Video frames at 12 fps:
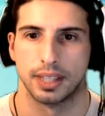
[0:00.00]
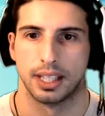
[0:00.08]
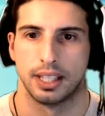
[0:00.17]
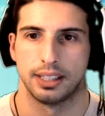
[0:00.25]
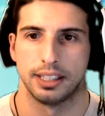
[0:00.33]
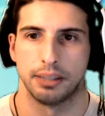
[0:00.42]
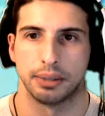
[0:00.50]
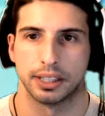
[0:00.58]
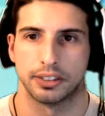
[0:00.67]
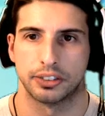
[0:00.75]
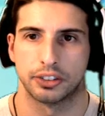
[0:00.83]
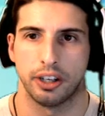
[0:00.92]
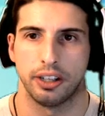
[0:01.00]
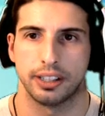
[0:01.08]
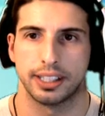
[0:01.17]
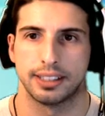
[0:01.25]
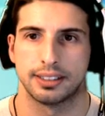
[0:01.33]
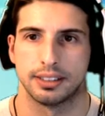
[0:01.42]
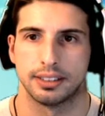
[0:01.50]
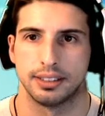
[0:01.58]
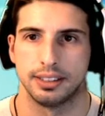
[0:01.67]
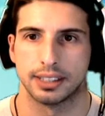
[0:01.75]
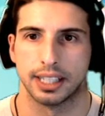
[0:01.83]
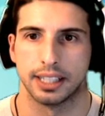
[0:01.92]
Then we can target
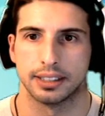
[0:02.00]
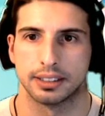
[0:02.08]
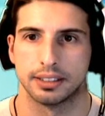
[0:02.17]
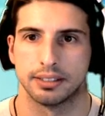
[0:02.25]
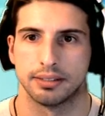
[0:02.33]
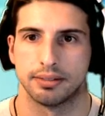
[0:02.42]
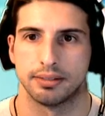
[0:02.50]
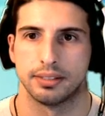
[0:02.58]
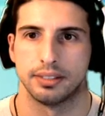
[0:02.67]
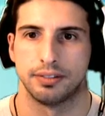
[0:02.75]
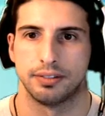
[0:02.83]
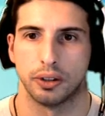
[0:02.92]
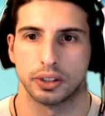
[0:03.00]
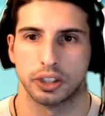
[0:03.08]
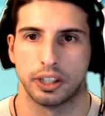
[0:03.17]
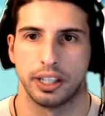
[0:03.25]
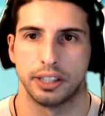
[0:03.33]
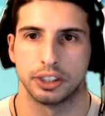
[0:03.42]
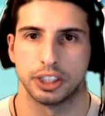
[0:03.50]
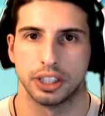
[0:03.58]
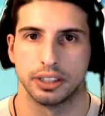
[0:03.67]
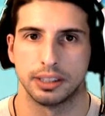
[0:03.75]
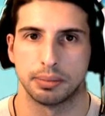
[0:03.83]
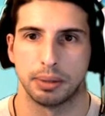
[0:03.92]
these guys. Focus our energy on
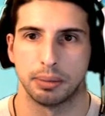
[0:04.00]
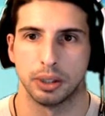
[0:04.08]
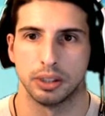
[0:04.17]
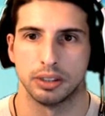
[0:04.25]
these people.